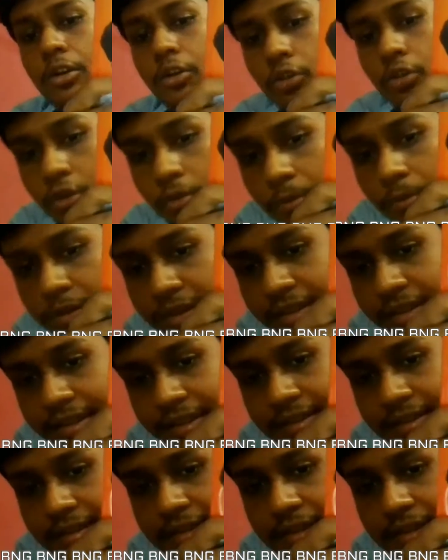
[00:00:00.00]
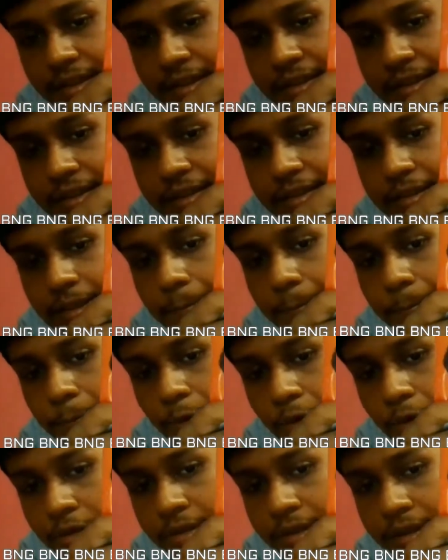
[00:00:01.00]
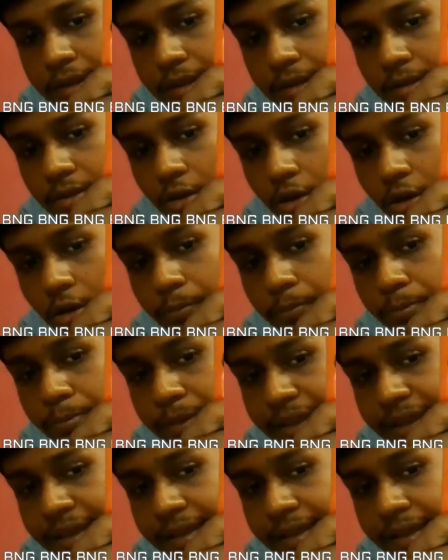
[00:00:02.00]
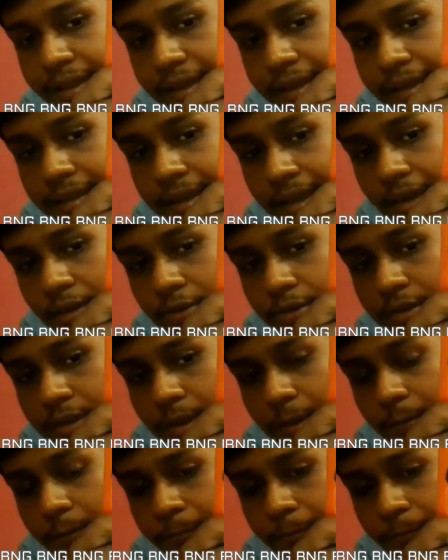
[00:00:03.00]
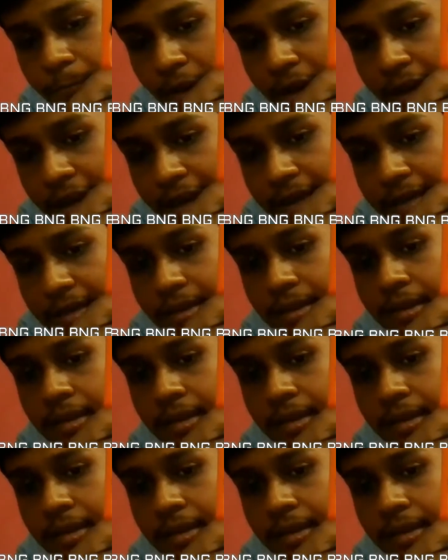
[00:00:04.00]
Homogenization is a process of breaking down the fat